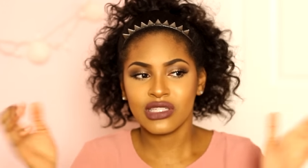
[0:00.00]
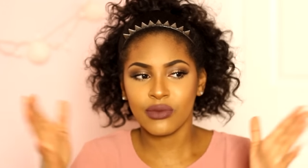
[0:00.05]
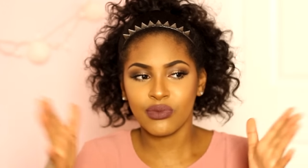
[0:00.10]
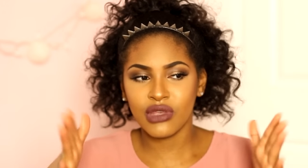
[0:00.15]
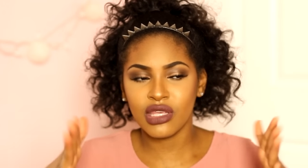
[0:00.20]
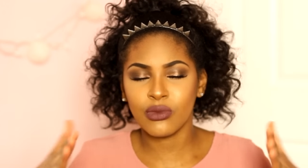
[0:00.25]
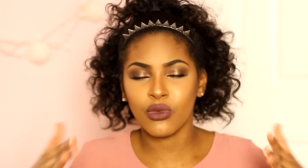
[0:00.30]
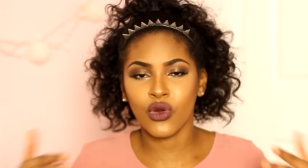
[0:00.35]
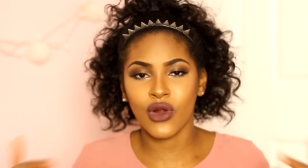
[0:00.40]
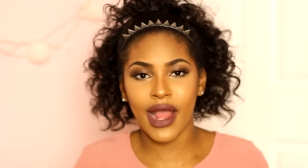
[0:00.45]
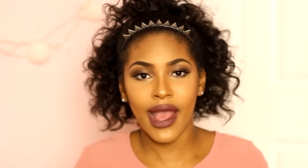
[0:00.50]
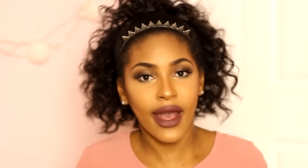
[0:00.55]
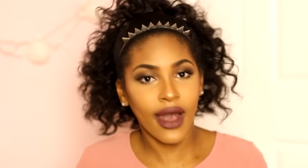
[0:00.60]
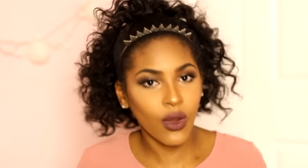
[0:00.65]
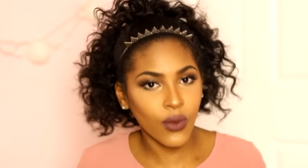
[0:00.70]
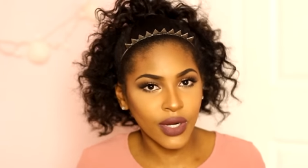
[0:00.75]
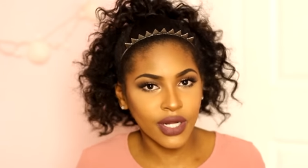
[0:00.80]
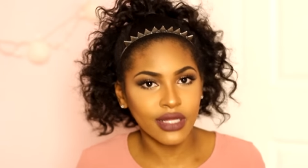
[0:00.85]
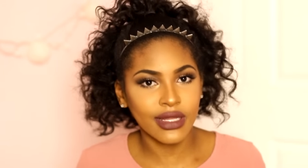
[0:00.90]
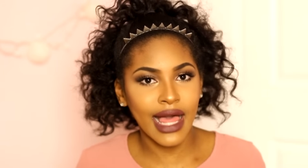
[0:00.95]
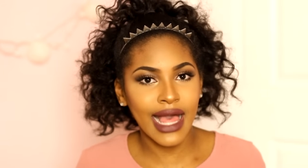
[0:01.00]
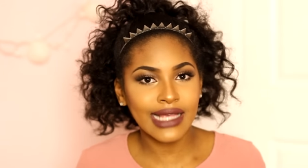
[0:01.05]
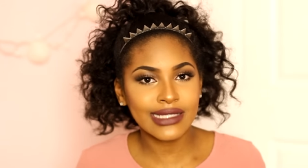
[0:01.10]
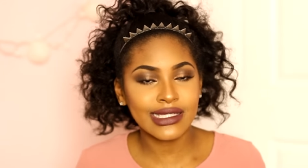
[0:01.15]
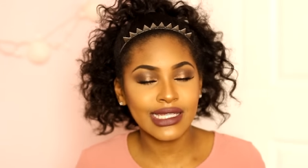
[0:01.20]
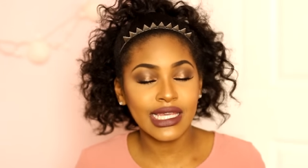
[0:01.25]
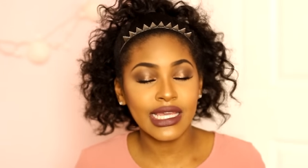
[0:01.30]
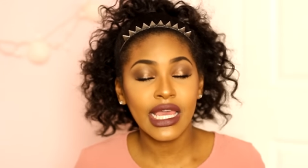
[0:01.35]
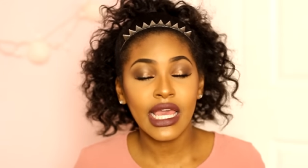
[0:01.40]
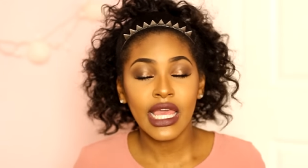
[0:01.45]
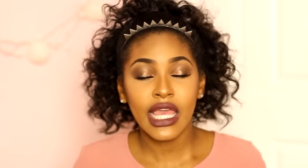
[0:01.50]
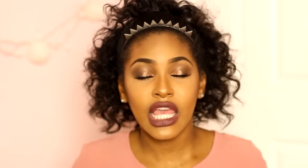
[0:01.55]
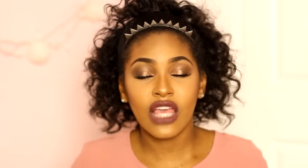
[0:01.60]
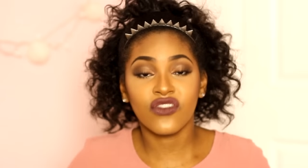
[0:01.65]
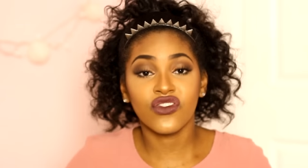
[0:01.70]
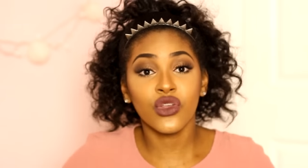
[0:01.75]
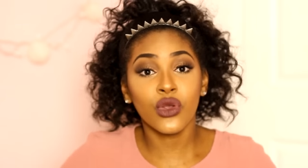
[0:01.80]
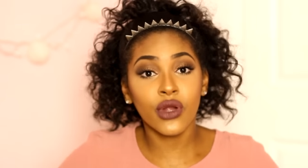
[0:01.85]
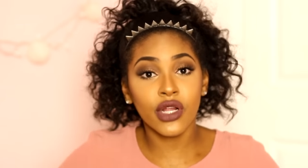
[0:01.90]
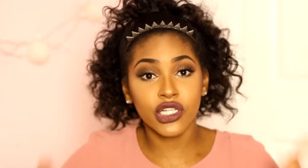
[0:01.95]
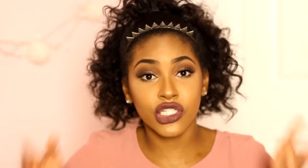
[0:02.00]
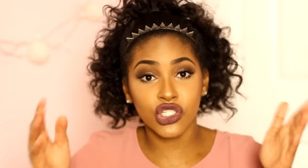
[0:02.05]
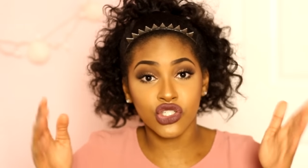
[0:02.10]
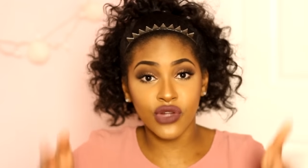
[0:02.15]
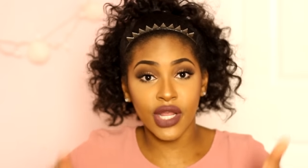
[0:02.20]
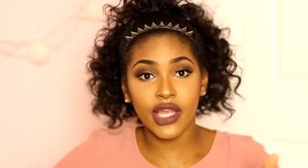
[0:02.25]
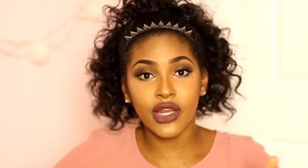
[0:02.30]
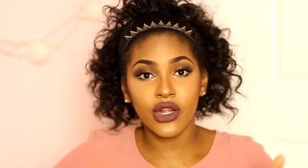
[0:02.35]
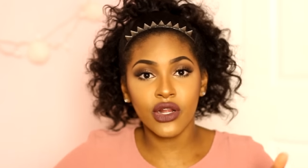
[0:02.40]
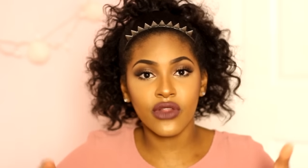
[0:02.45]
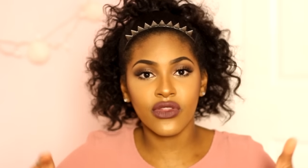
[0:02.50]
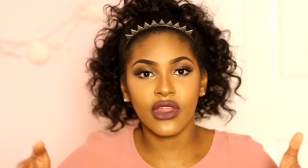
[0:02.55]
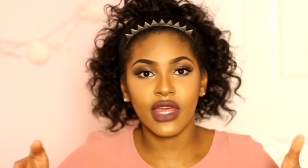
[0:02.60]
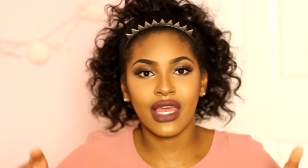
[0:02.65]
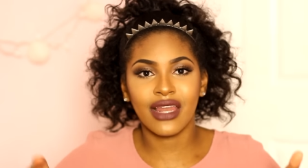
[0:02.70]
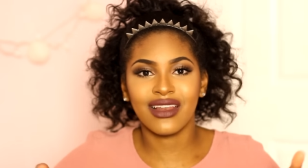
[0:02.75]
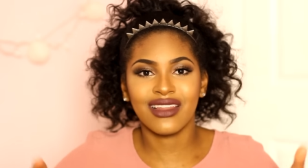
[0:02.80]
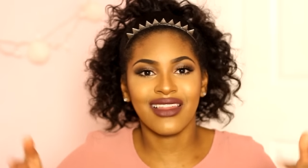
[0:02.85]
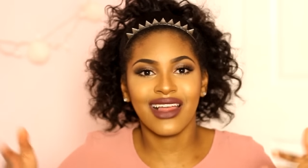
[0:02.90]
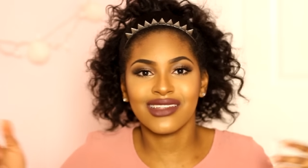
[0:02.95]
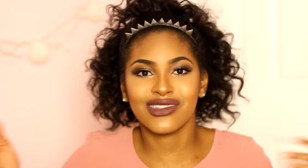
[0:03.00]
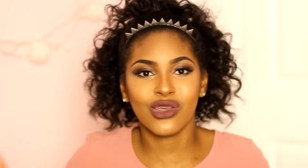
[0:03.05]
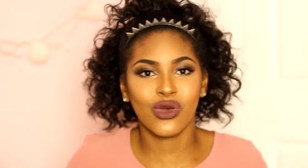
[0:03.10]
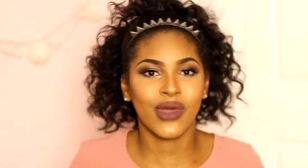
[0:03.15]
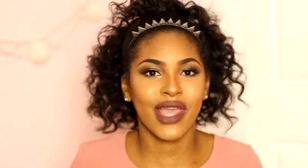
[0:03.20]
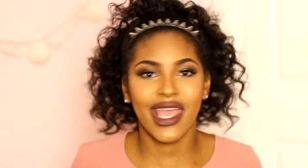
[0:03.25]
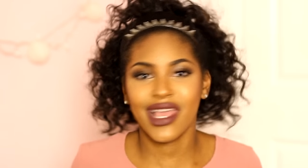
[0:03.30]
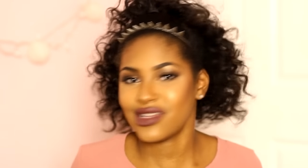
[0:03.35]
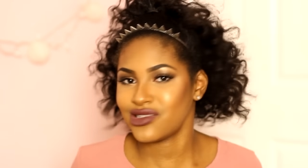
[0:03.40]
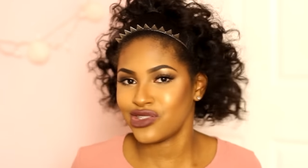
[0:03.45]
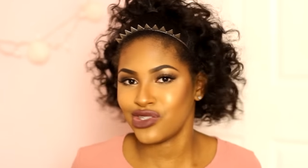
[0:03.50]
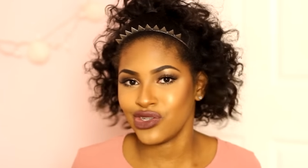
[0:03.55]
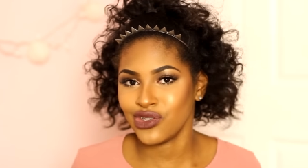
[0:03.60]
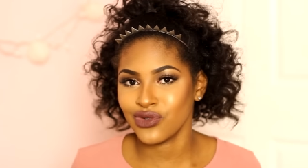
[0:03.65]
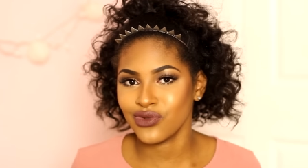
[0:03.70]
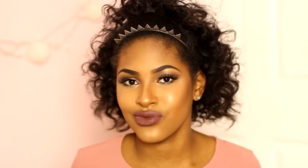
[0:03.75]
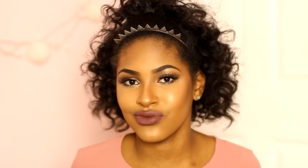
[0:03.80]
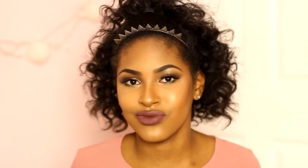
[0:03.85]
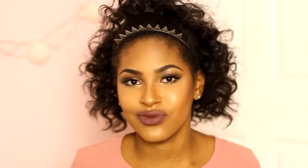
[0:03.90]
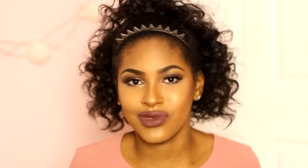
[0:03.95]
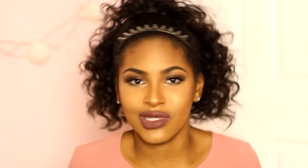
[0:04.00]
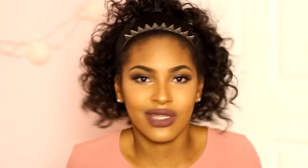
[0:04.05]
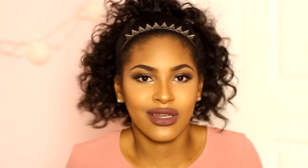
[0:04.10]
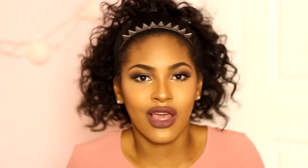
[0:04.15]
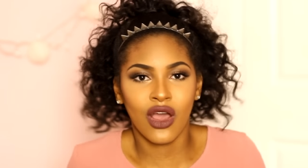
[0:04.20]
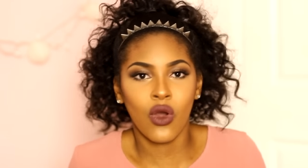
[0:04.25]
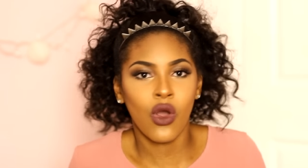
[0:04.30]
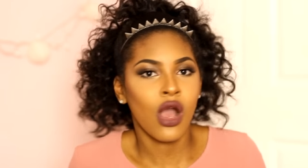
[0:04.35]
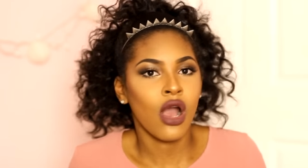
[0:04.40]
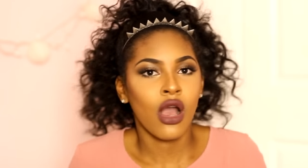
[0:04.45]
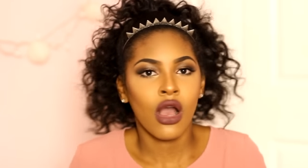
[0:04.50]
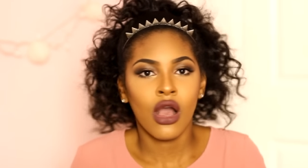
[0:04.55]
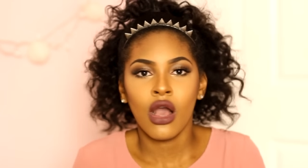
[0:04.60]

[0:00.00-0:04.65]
to be more hourglassy. If you're a straighter, then that's okay too, you know?